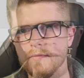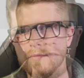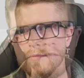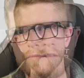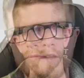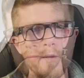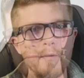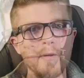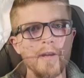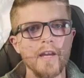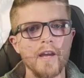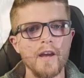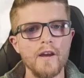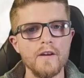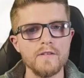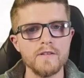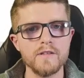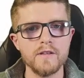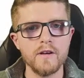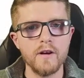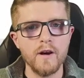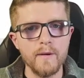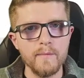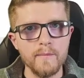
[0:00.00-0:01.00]
There we go.
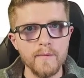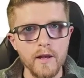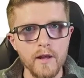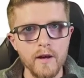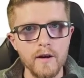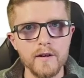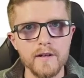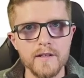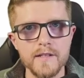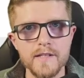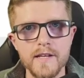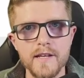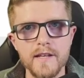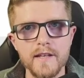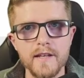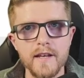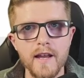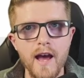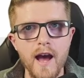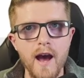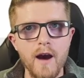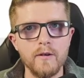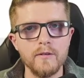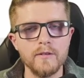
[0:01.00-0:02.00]
So I'm logged in
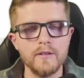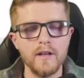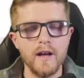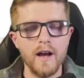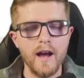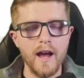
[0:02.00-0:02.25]
now.